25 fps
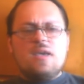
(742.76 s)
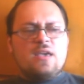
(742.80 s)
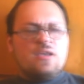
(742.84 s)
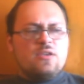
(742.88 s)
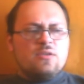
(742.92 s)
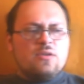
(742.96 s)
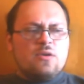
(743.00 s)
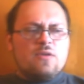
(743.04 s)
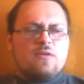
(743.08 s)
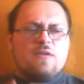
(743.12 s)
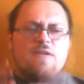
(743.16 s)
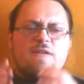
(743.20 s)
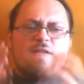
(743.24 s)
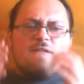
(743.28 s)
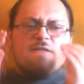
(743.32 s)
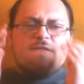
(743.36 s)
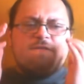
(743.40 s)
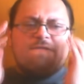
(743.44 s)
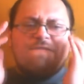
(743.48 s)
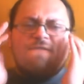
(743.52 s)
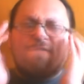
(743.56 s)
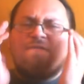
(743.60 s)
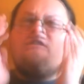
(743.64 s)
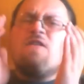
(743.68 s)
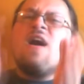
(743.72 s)
You know,
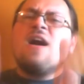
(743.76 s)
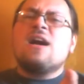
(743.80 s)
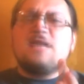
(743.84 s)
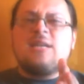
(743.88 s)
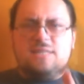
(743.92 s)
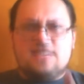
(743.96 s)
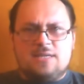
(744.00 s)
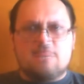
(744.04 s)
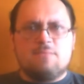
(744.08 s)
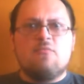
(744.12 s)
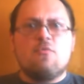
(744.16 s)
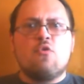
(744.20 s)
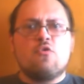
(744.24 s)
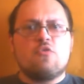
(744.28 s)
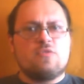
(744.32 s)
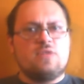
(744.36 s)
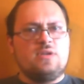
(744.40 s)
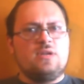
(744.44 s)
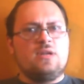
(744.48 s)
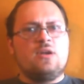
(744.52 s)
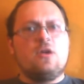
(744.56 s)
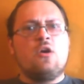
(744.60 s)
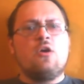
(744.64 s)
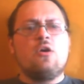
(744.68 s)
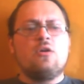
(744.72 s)
fuck the
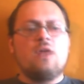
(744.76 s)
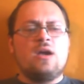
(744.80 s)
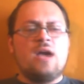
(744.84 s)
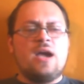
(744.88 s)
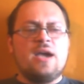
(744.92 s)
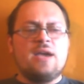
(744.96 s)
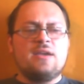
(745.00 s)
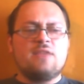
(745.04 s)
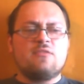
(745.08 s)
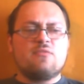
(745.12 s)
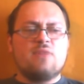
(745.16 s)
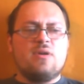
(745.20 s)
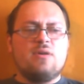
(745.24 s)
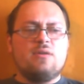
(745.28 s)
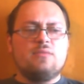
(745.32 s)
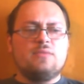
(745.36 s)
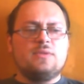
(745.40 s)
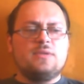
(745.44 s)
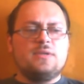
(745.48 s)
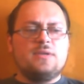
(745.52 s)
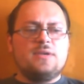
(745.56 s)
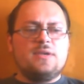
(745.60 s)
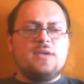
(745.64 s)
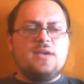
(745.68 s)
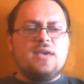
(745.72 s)
moral high ground.
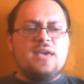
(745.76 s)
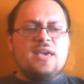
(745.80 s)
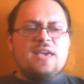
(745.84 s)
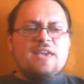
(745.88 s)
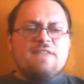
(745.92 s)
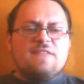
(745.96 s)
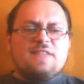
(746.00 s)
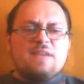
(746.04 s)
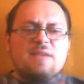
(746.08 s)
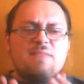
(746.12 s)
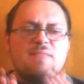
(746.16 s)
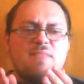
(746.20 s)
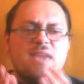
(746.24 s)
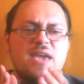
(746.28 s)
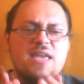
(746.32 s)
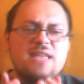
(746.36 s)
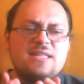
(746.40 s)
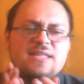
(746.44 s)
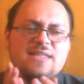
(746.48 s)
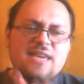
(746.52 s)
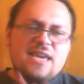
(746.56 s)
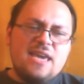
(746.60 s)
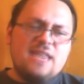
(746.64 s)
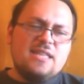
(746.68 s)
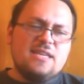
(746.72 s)
If the
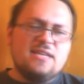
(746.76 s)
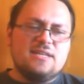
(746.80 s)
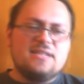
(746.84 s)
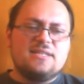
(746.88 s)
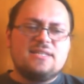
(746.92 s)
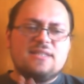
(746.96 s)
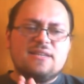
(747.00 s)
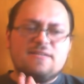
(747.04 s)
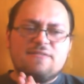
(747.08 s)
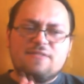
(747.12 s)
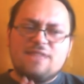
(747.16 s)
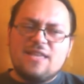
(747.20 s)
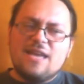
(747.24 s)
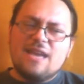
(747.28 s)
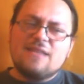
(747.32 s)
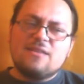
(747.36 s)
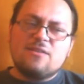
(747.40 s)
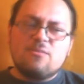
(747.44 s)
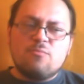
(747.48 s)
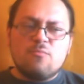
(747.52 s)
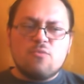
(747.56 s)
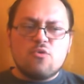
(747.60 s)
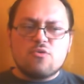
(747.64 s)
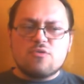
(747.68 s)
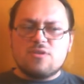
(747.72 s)
maintenance of
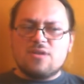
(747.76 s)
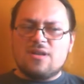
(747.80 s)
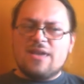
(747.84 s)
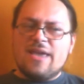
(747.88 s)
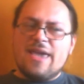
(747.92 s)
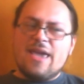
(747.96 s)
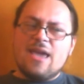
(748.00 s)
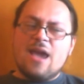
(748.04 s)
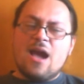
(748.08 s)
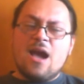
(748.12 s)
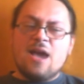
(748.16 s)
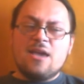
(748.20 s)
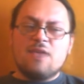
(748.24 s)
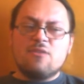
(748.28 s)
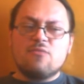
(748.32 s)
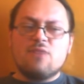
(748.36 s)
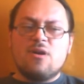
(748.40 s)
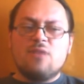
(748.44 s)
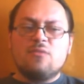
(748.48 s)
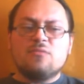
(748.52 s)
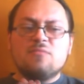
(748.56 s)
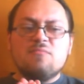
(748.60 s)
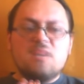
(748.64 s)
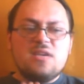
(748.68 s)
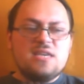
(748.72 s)
that moral high
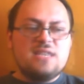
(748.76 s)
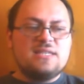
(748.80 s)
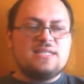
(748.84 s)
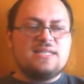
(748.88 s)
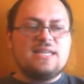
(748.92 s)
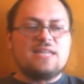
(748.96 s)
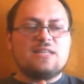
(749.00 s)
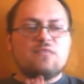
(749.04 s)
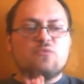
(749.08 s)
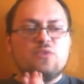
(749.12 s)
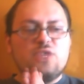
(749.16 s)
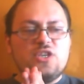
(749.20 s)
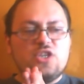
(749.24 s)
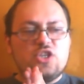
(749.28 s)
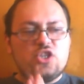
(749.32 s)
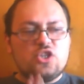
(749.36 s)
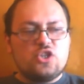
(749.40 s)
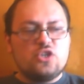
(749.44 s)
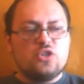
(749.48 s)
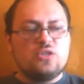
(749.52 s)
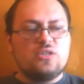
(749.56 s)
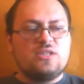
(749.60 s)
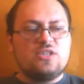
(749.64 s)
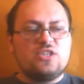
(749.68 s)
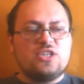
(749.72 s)
ground means that we
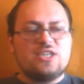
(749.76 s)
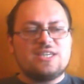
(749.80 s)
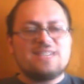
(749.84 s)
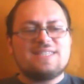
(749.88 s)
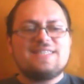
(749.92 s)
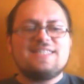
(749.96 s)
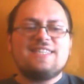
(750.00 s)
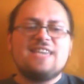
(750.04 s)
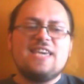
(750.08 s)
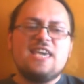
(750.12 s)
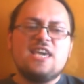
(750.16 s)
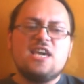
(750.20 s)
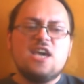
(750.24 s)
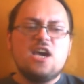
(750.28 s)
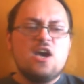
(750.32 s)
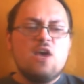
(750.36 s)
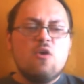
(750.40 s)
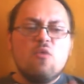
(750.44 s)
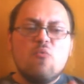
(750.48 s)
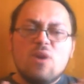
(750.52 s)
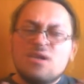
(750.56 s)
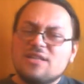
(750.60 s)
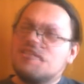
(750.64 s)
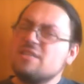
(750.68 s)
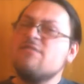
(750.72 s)
should just take
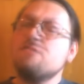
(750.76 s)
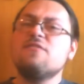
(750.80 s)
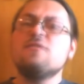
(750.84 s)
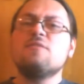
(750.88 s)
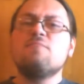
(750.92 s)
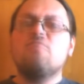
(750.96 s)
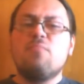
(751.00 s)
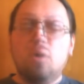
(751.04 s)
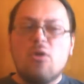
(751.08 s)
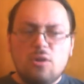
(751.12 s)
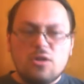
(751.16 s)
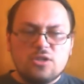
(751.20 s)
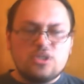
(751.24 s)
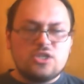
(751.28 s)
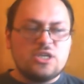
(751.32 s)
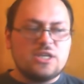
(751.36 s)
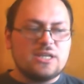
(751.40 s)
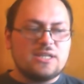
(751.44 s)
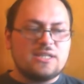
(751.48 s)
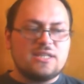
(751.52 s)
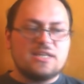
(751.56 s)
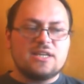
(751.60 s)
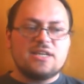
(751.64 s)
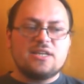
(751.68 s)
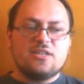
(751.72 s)
whatever
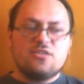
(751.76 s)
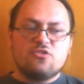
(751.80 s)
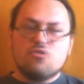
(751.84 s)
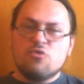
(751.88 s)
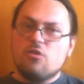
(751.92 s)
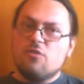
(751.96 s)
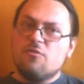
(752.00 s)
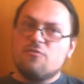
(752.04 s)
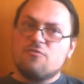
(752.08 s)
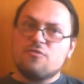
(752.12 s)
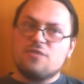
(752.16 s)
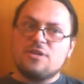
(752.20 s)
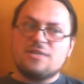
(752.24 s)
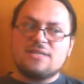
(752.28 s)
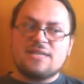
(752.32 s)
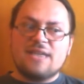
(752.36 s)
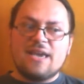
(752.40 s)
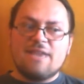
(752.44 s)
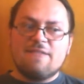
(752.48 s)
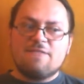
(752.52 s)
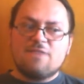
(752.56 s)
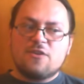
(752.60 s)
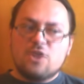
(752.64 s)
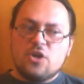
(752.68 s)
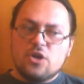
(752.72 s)
bullshit the control freaks
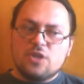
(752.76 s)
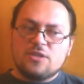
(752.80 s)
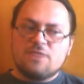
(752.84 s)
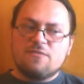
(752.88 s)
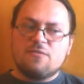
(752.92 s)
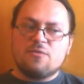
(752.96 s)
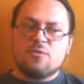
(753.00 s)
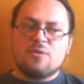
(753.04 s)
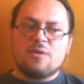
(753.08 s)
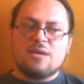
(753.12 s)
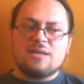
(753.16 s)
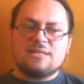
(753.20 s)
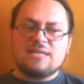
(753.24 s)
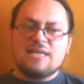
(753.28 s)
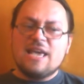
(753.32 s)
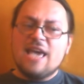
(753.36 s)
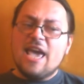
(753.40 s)
have cooked for us